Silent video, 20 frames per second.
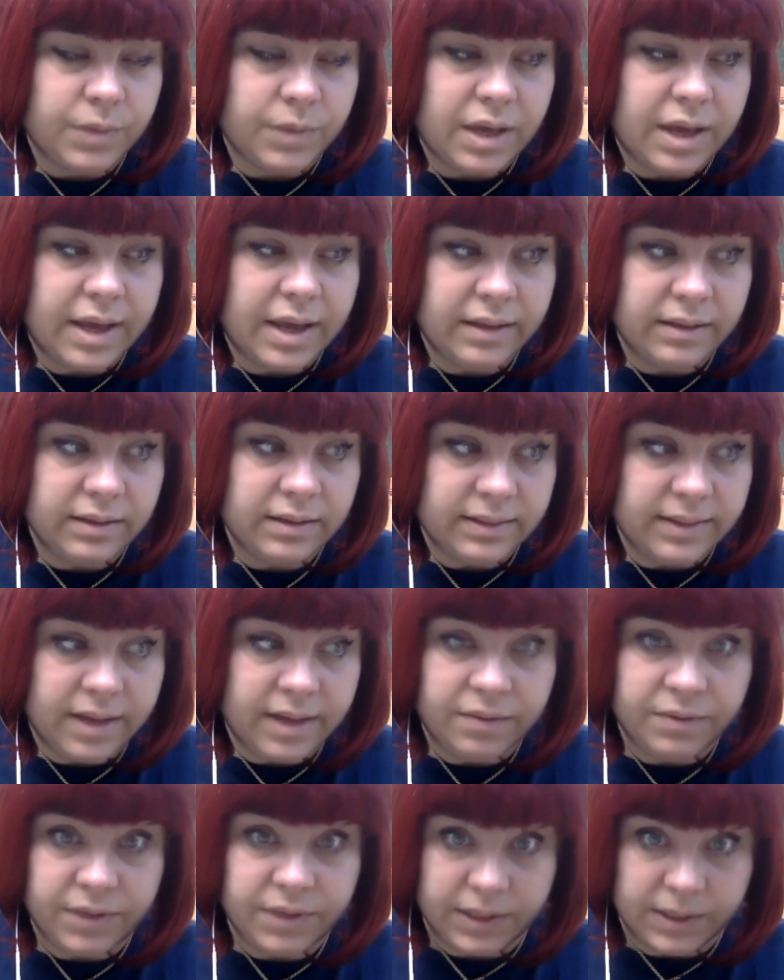and the day
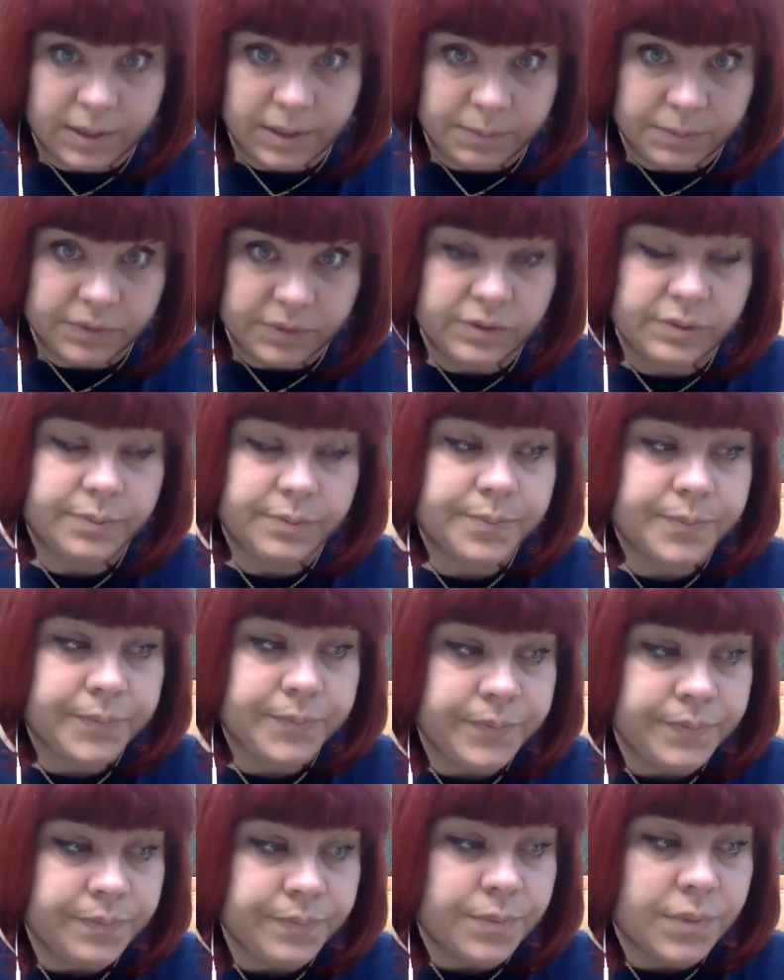of the eclipse.
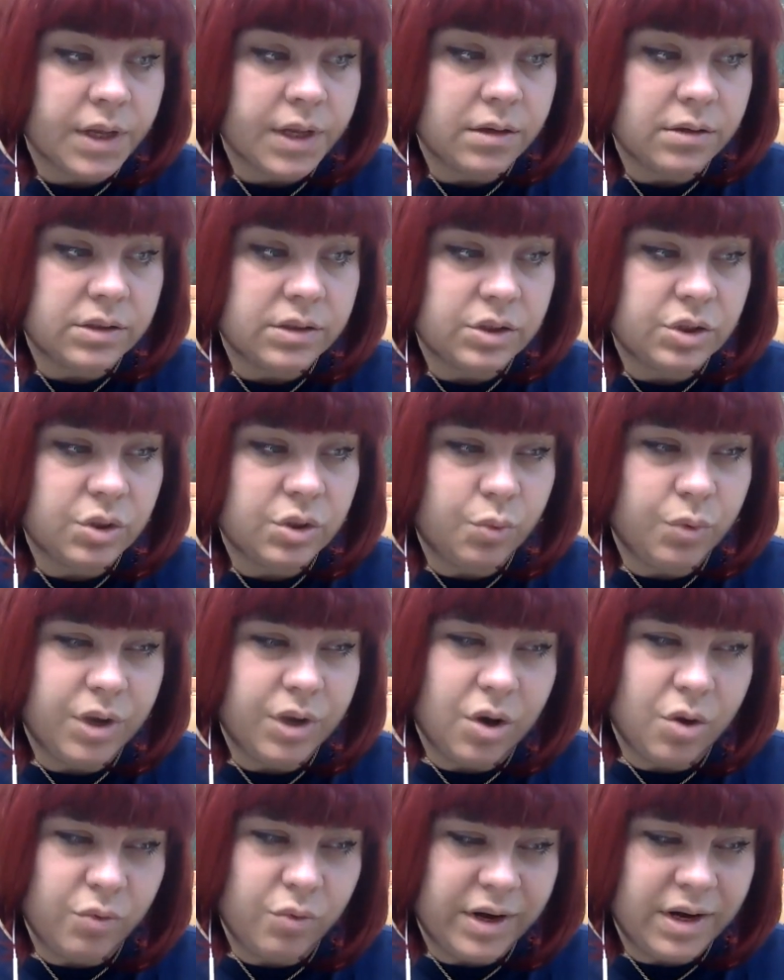So we
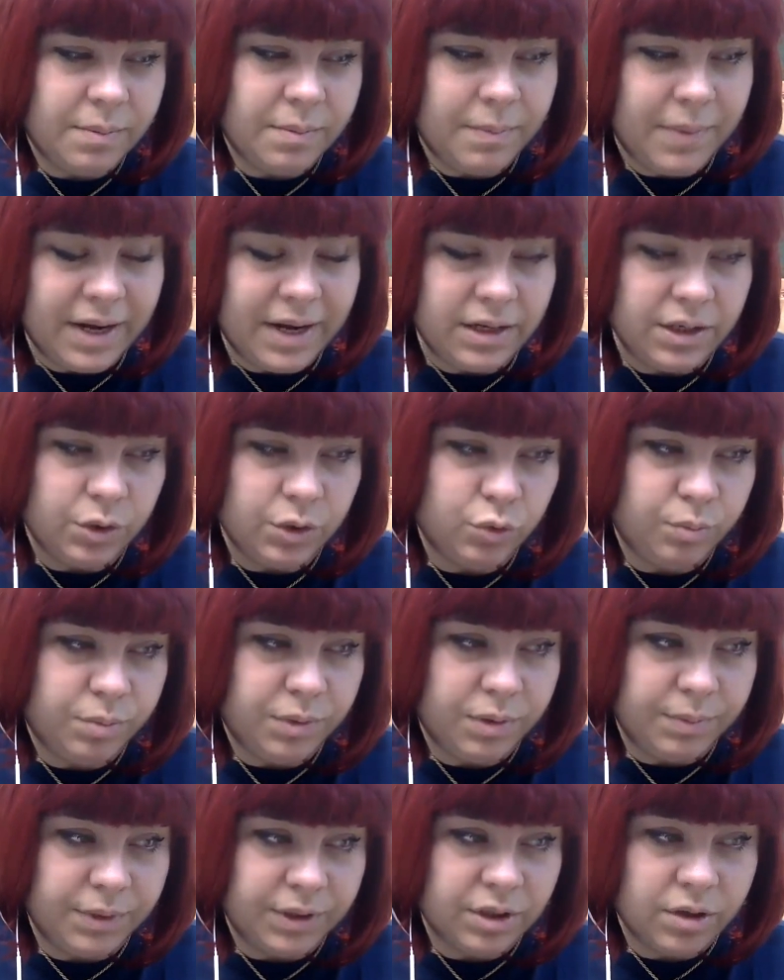already may need to be
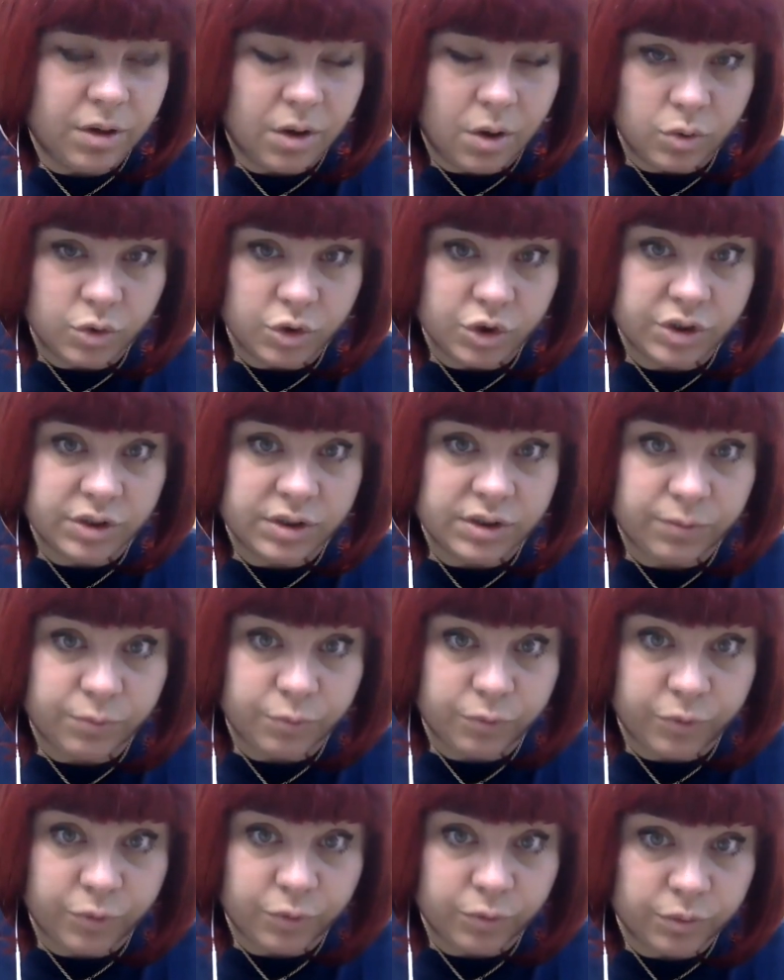a bit cautious if we
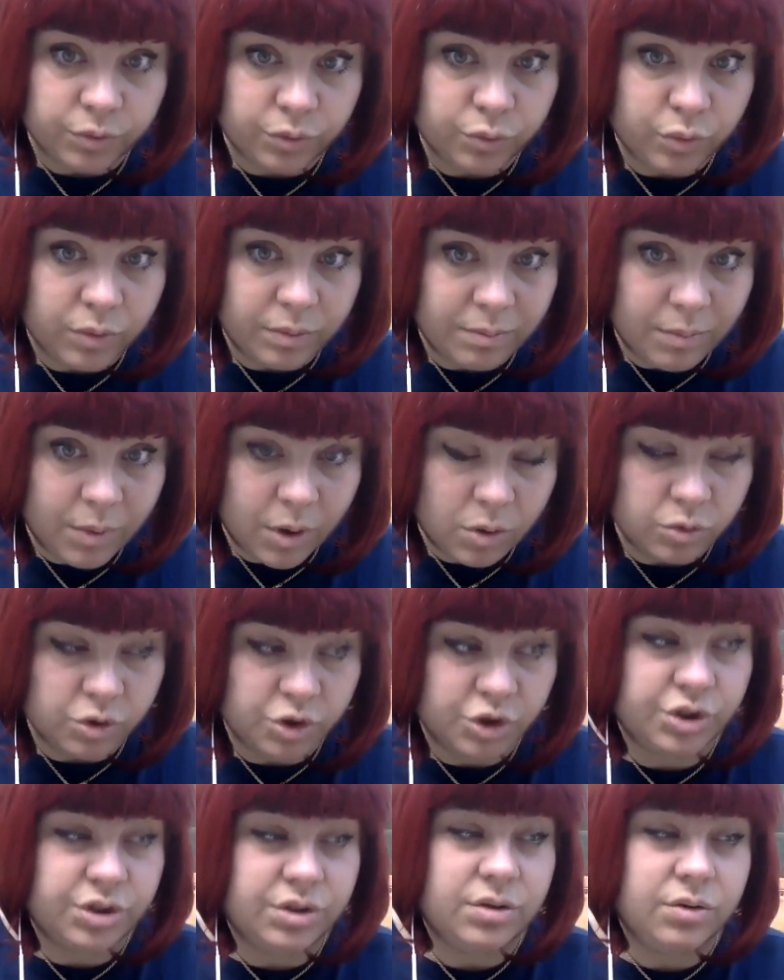feel too
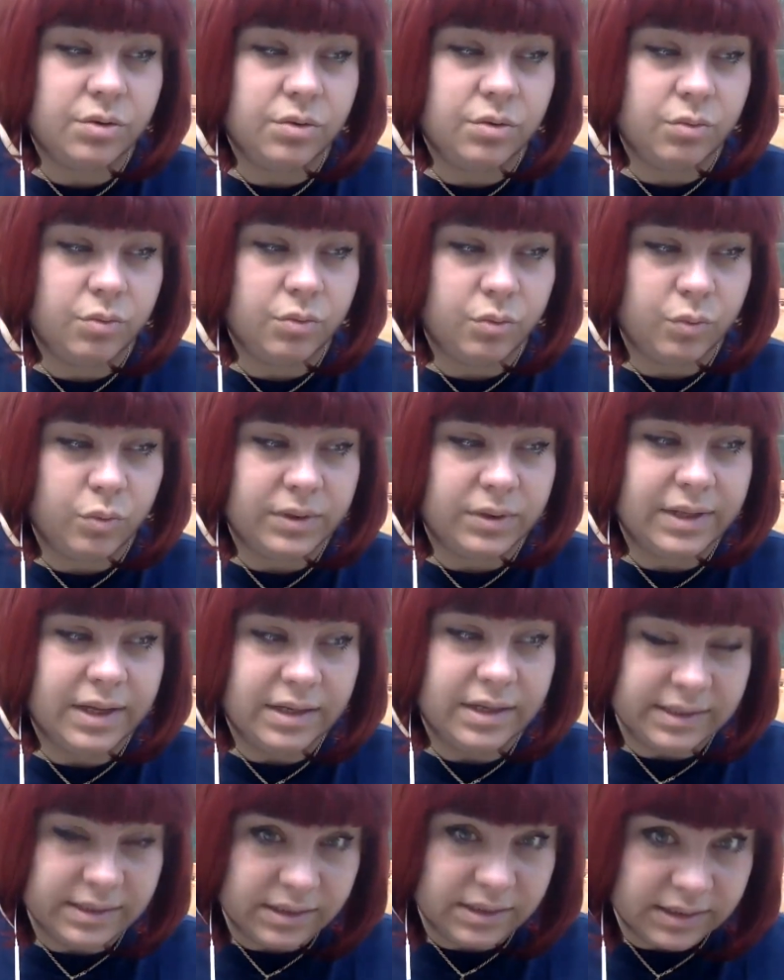emotional.
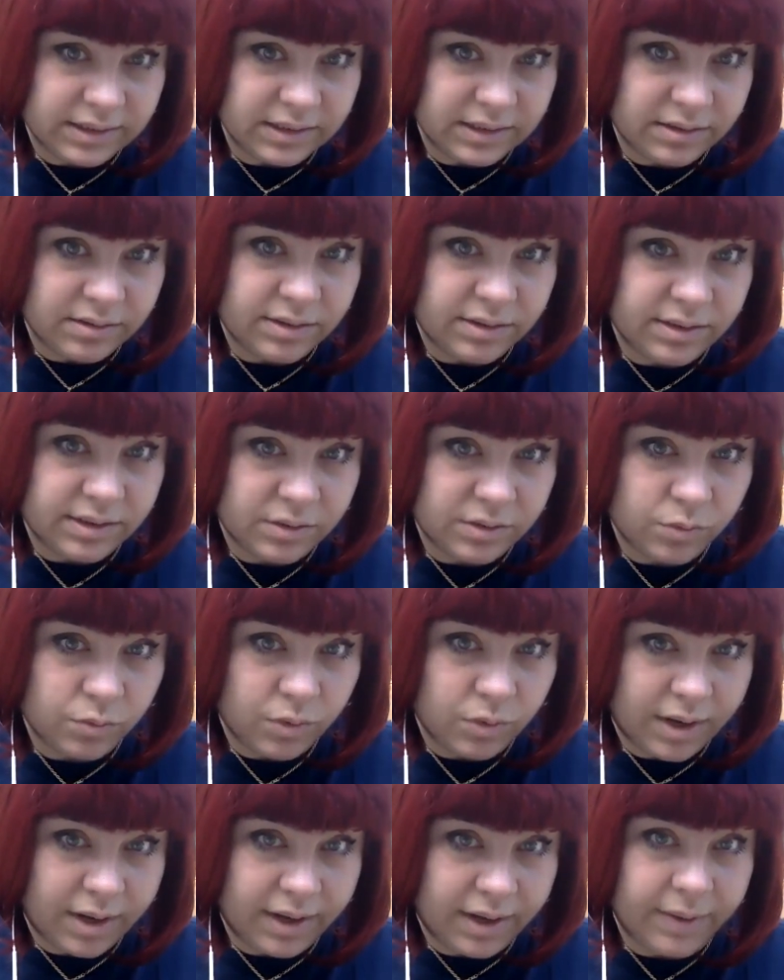This is the reason
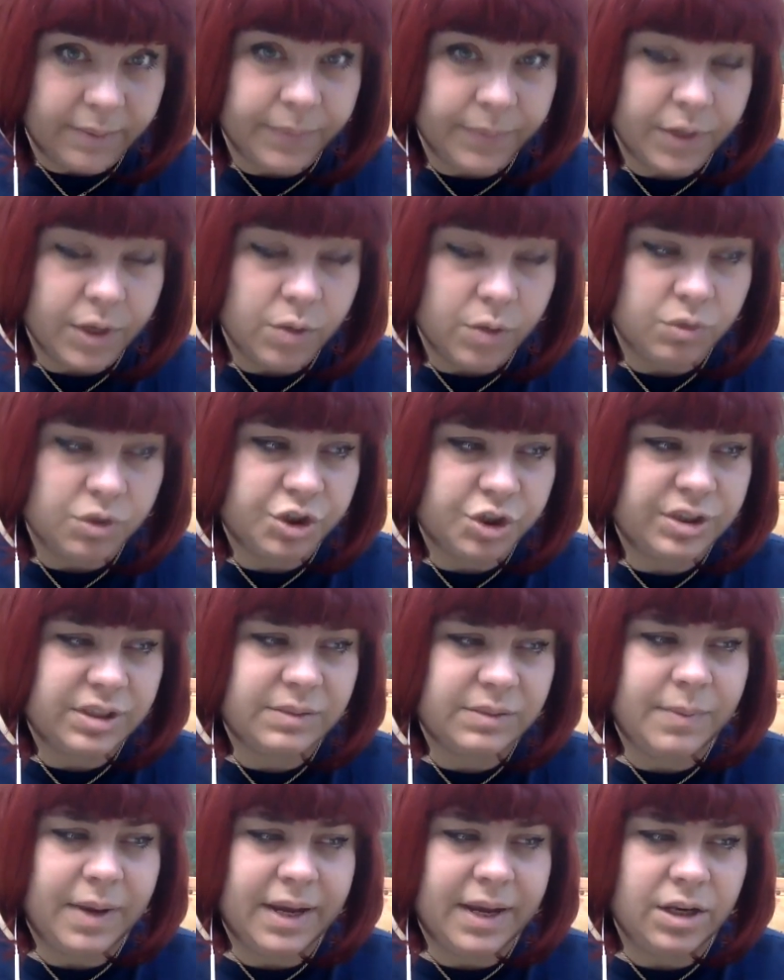why we
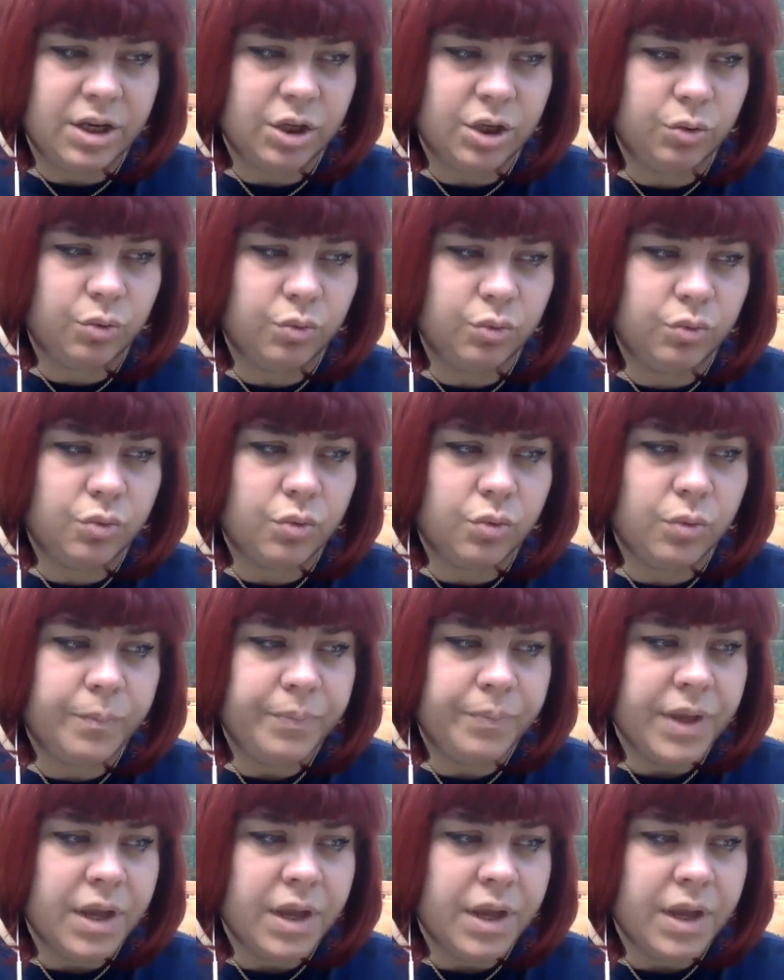just may need to do.